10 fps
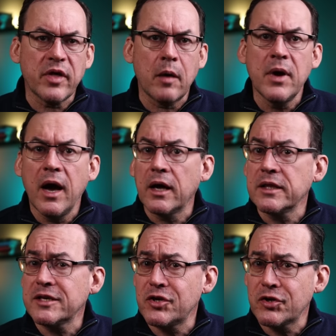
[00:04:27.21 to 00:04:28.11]
thumb
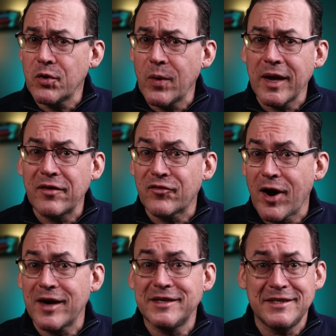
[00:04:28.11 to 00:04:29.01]
unless you're doing it
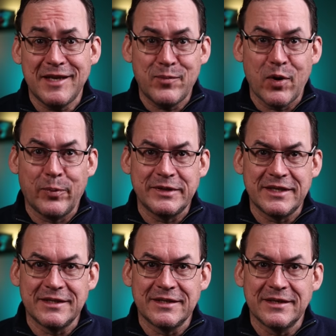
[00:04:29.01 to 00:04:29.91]
for artistic
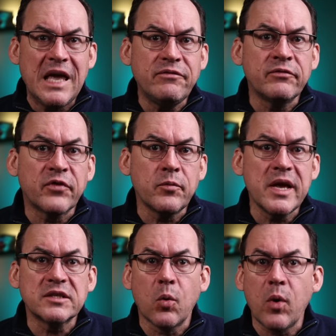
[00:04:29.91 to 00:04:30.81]
purposes. Even for
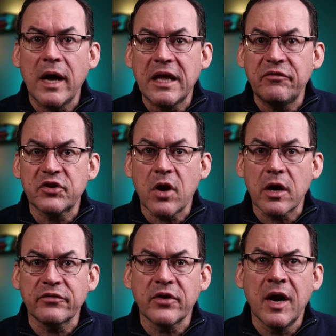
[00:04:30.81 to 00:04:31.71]
me as a wildlife
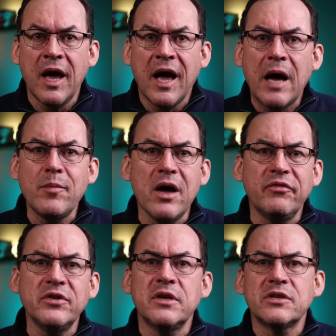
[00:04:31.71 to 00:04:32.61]
photographer, I'm
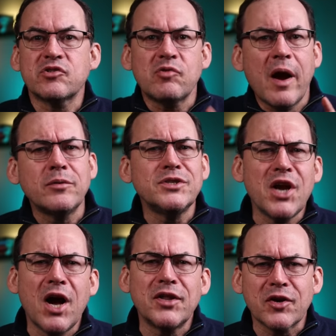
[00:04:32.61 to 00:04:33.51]
often
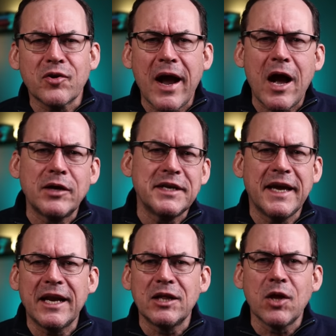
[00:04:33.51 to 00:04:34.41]
scrounging on the ground to get a